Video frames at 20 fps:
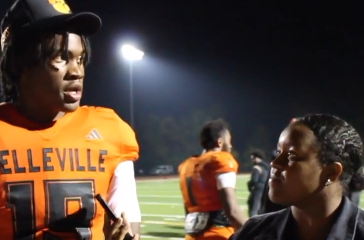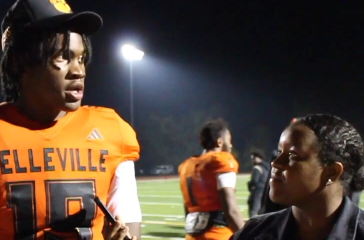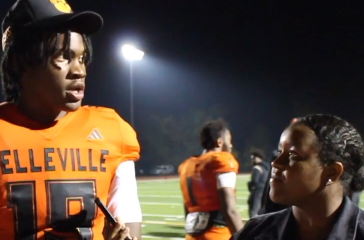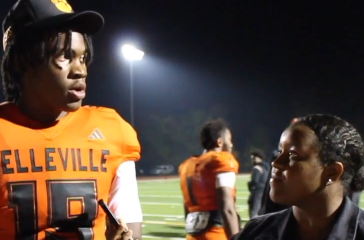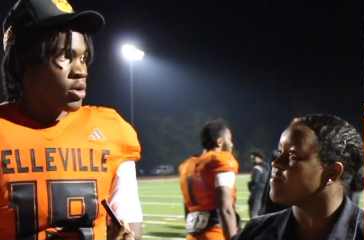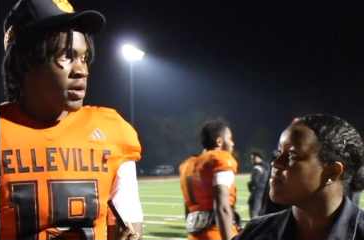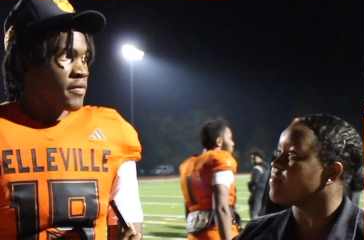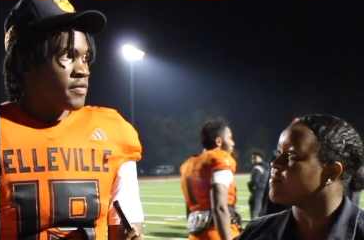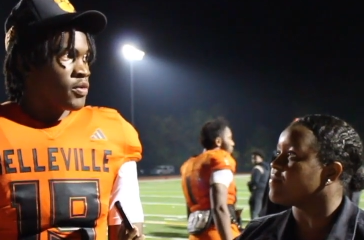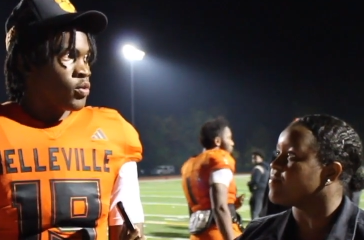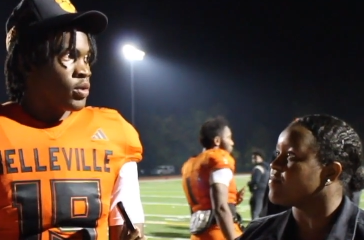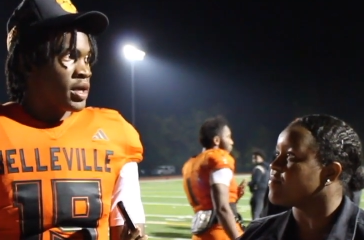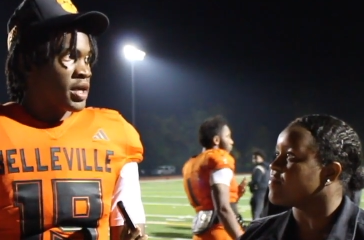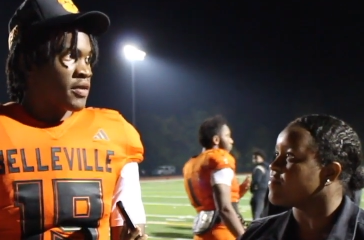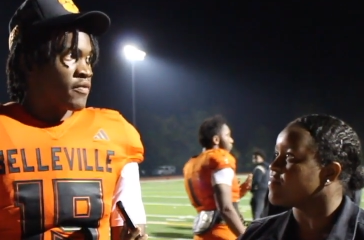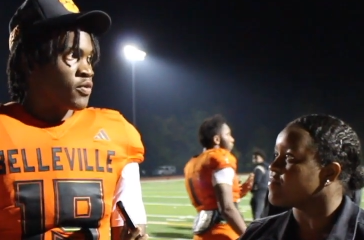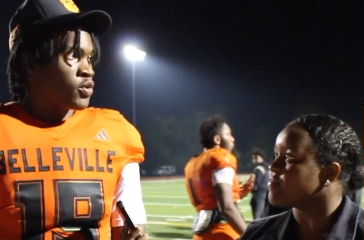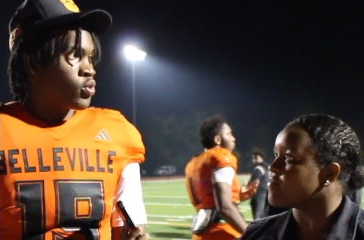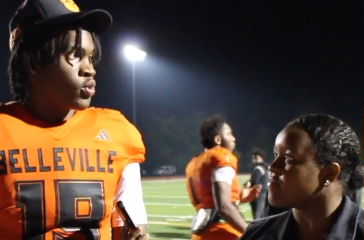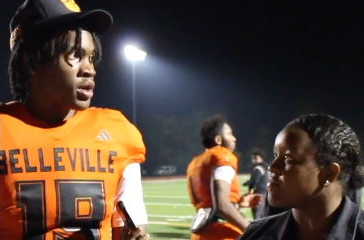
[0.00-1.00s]
Speaker 1: one to know every
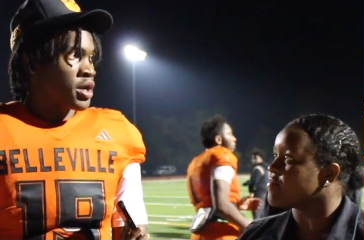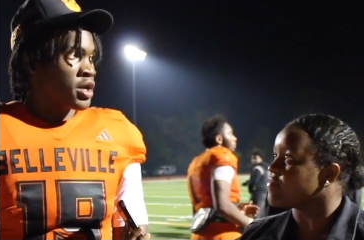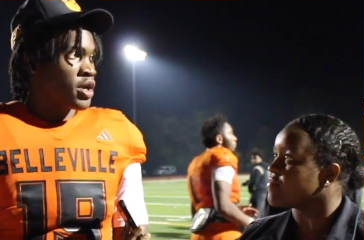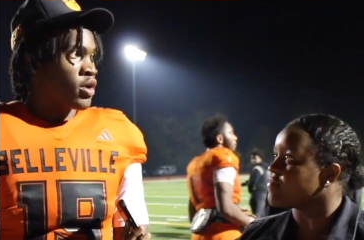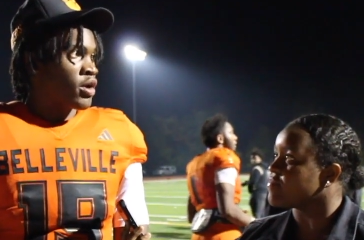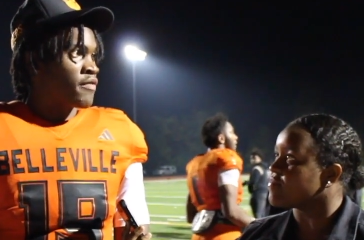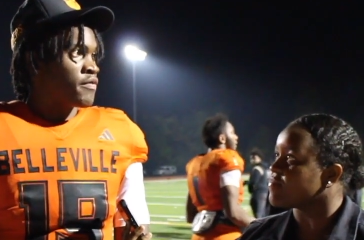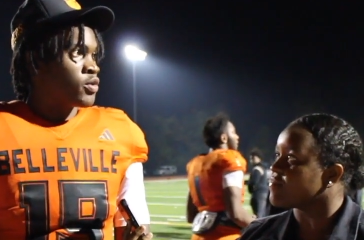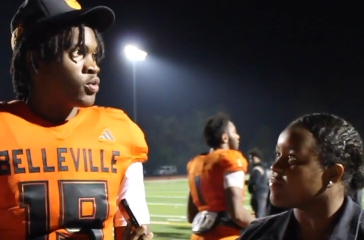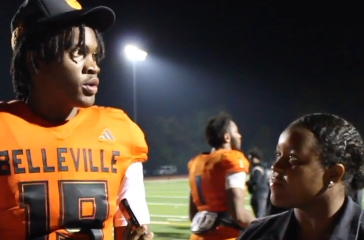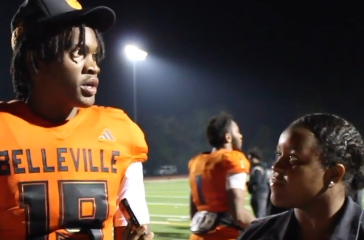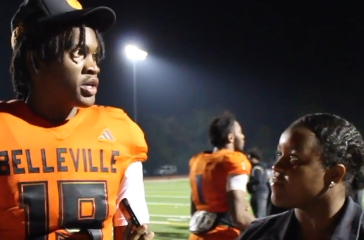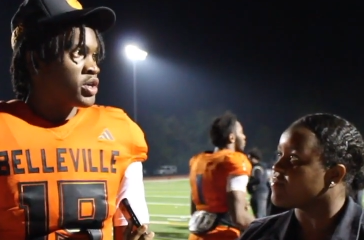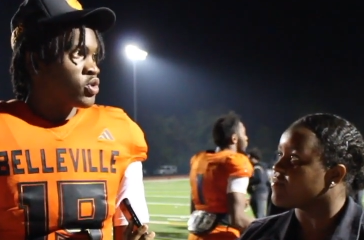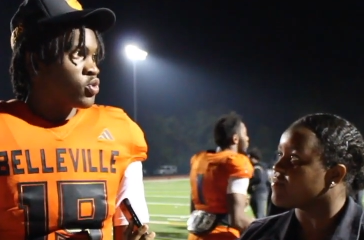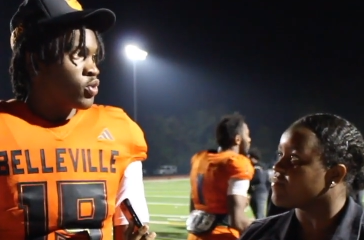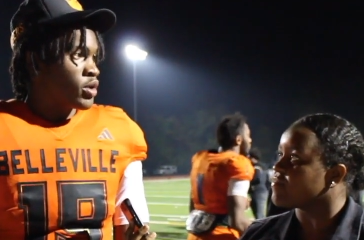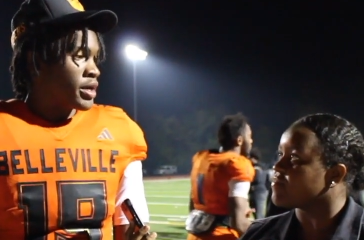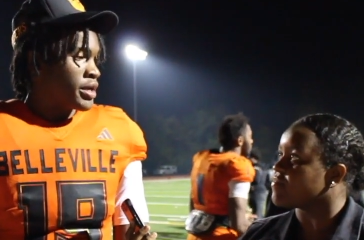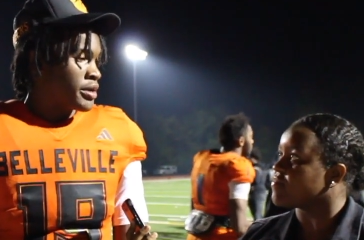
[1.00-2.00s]
week. If you want to know every
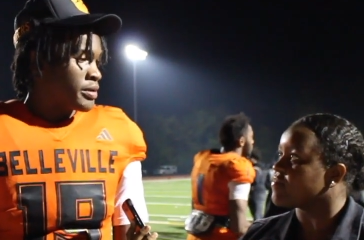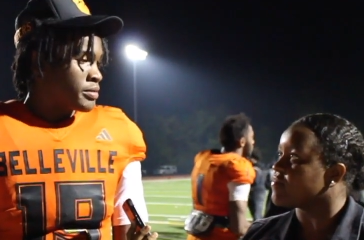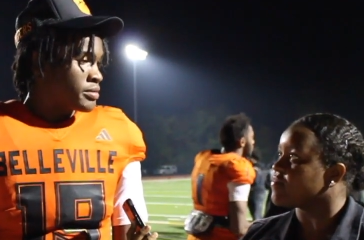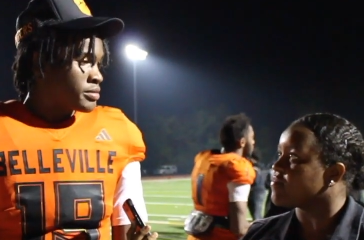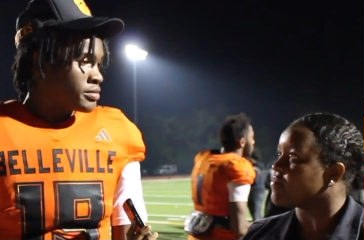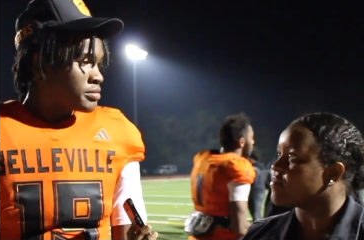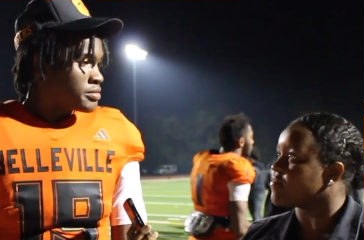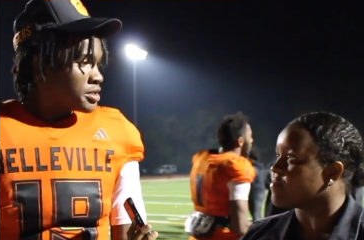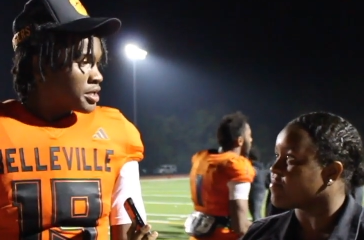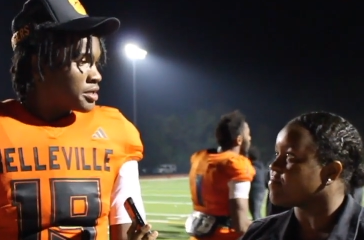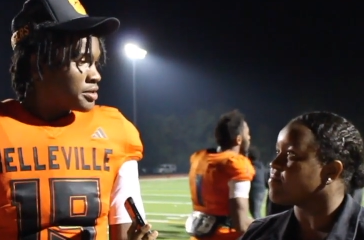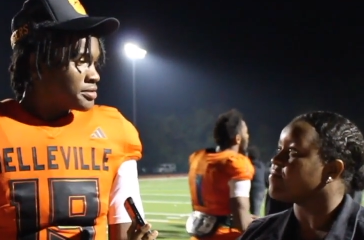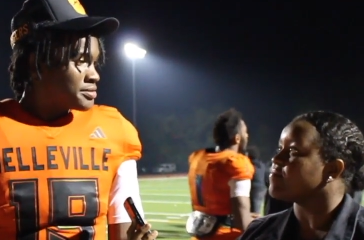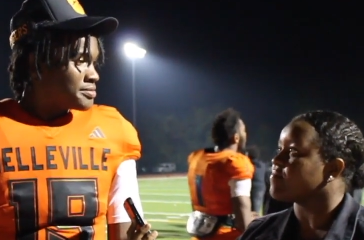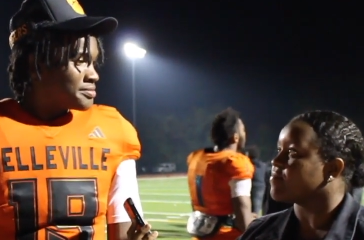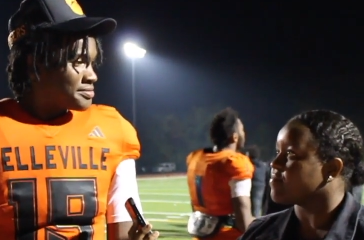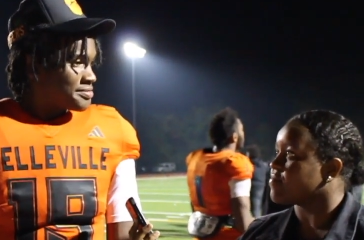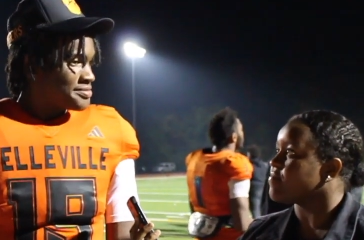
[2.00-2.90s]
week, you win. So.